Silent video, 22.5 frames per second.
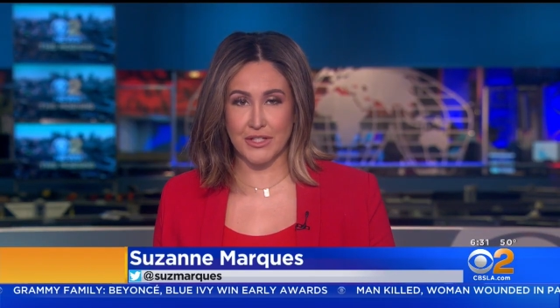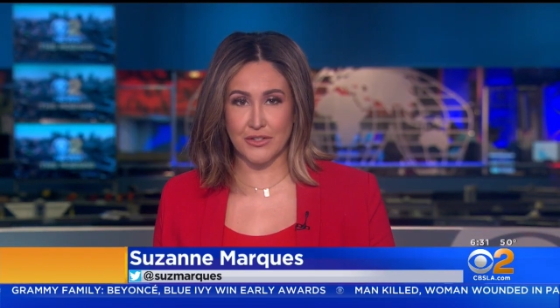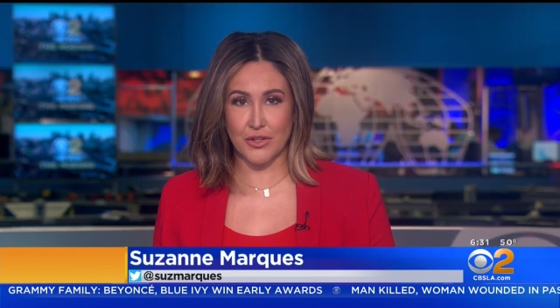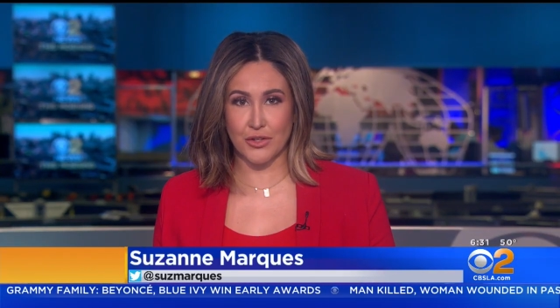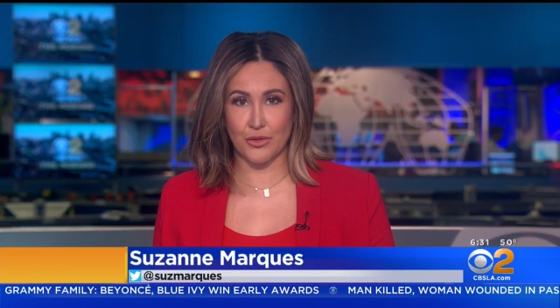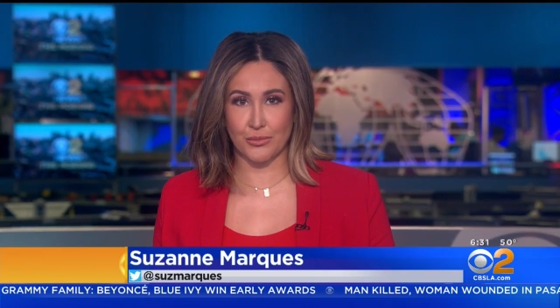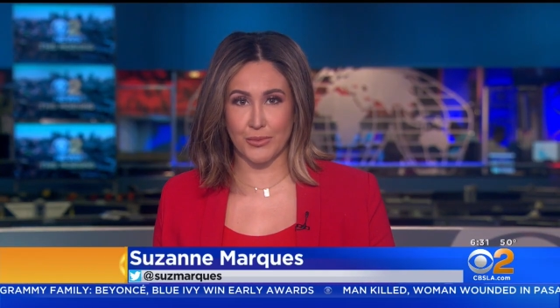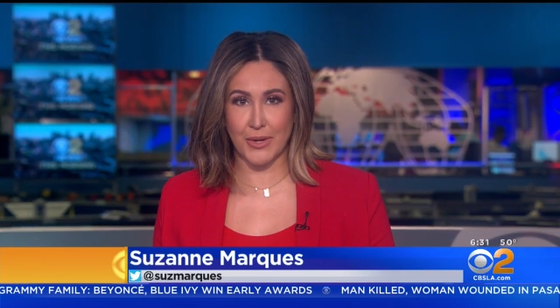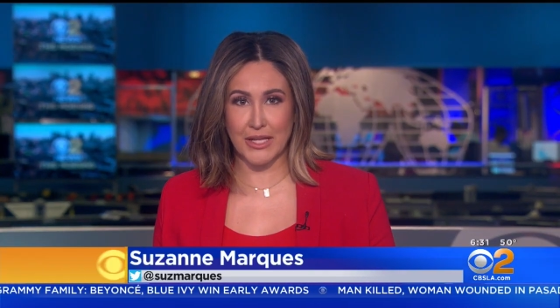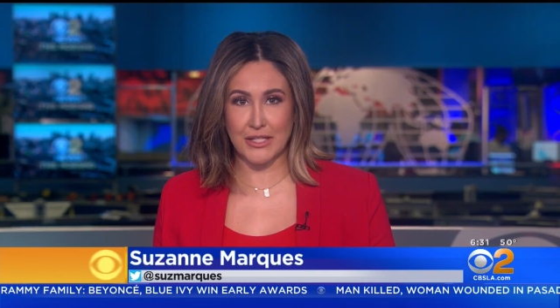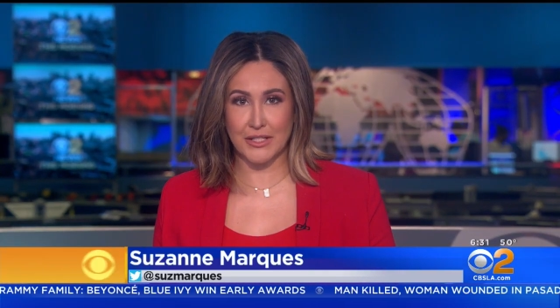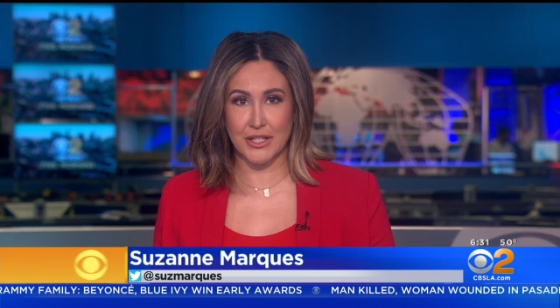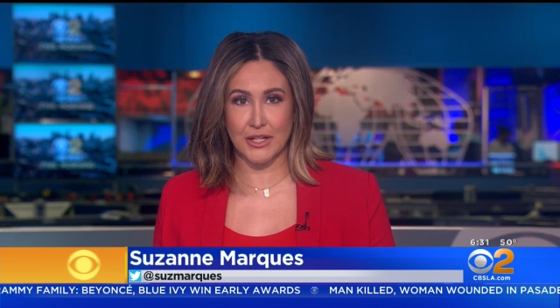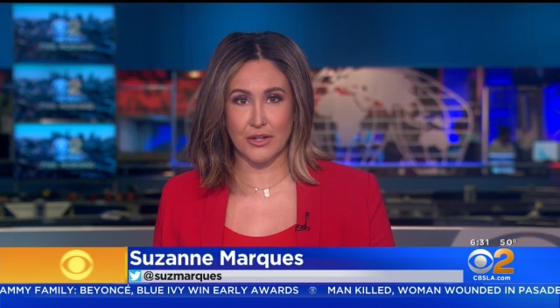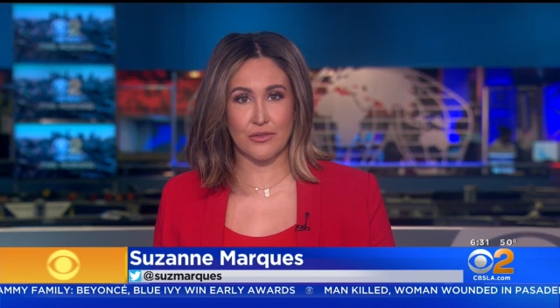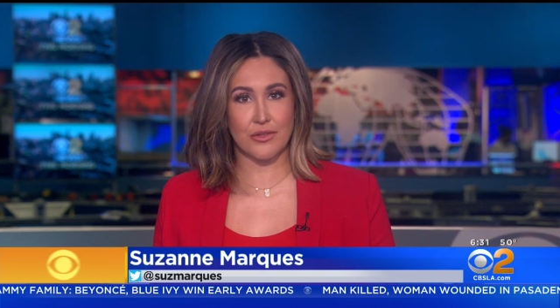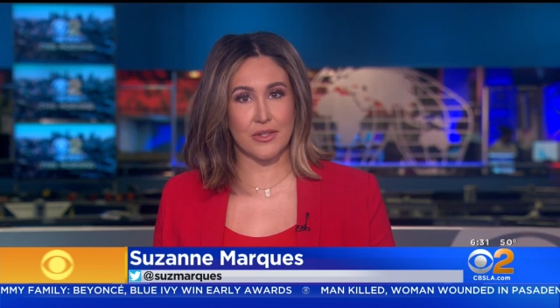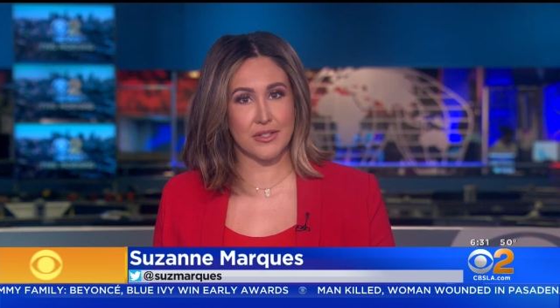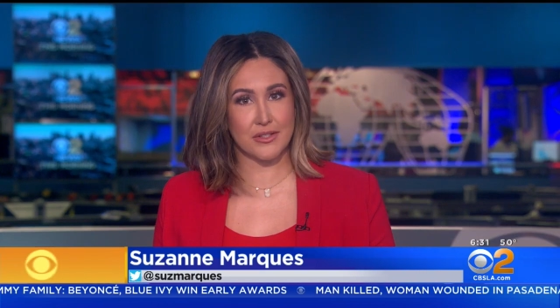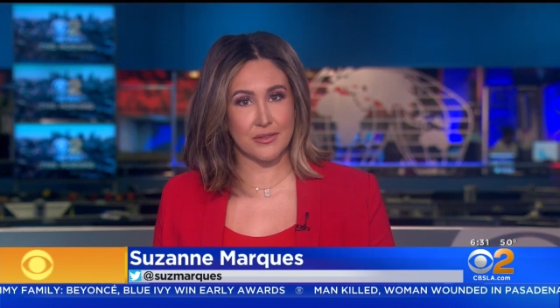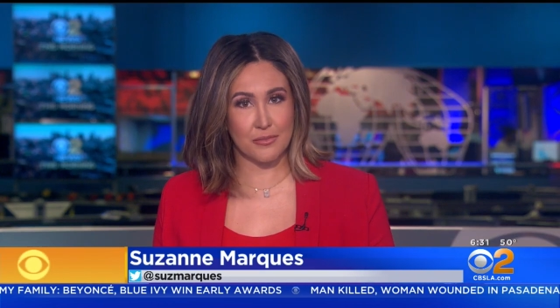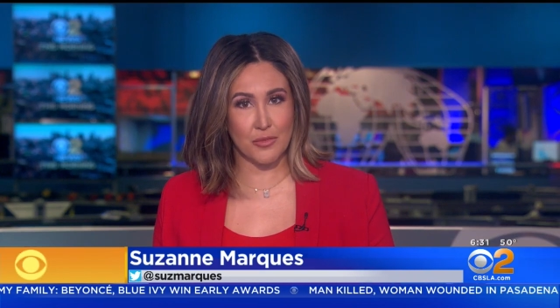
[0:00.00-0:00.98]
into the red
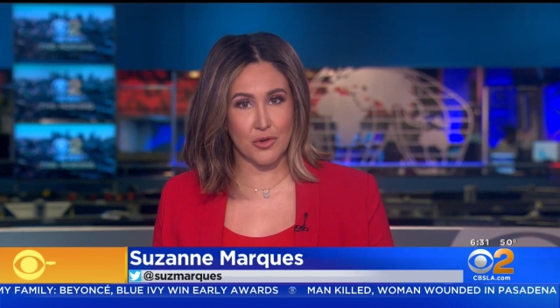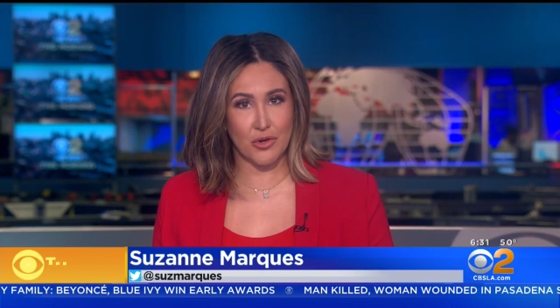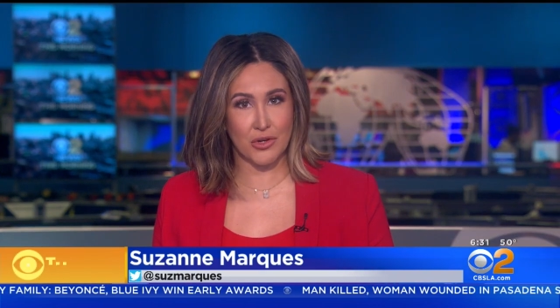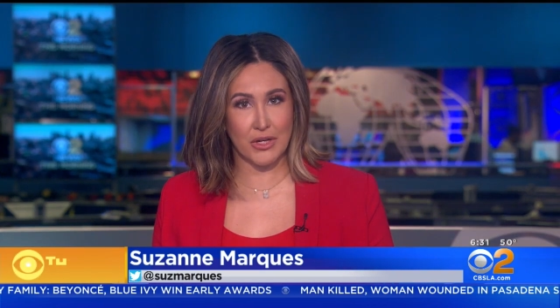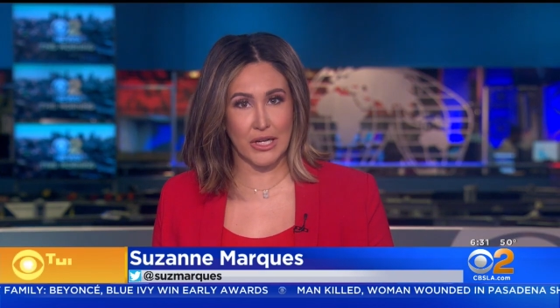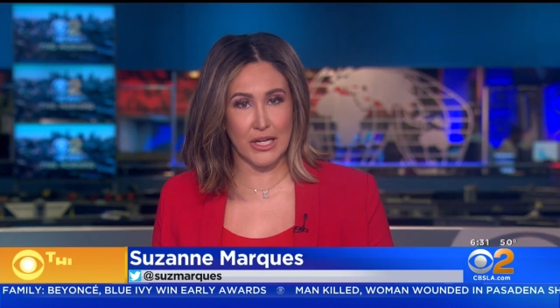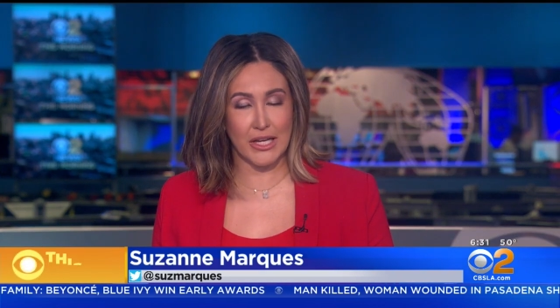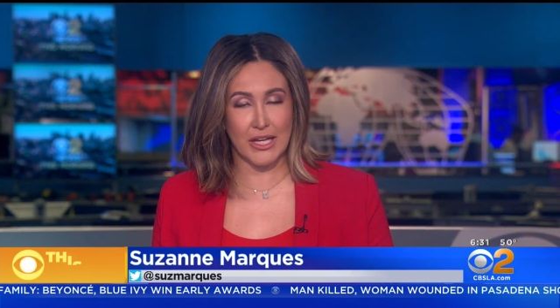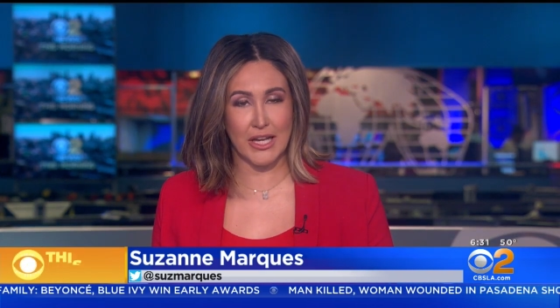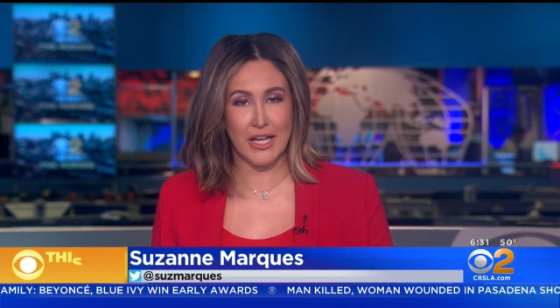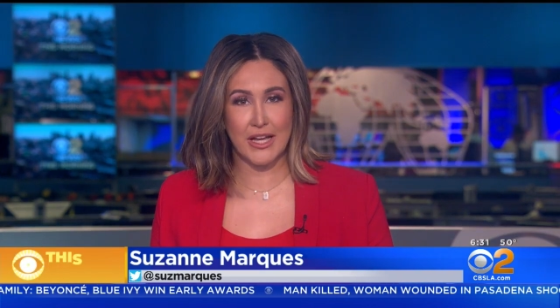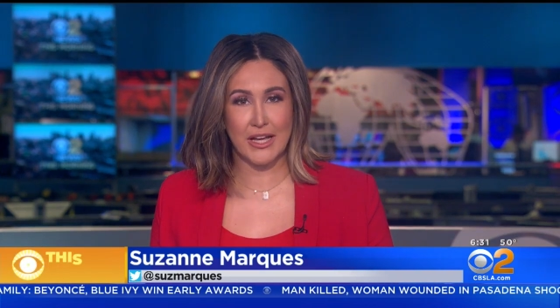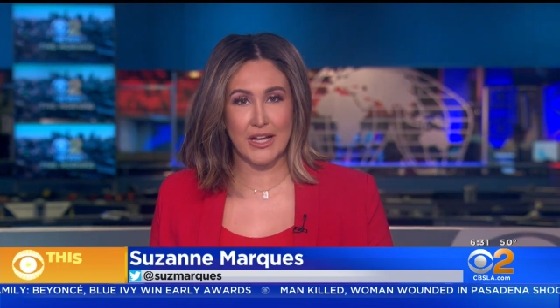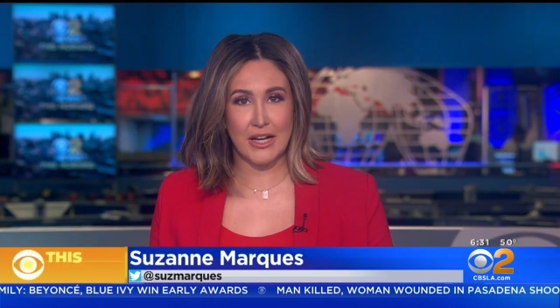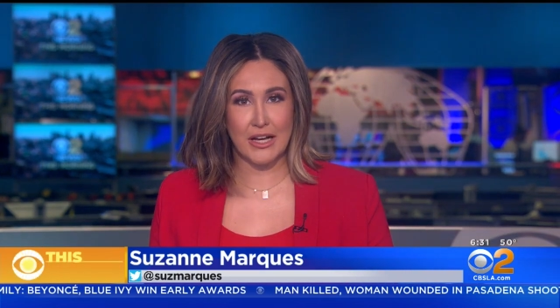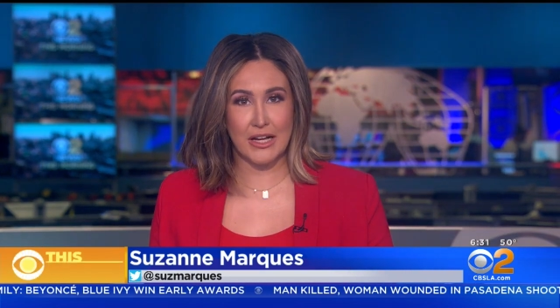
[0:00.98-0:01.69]
tier this morning,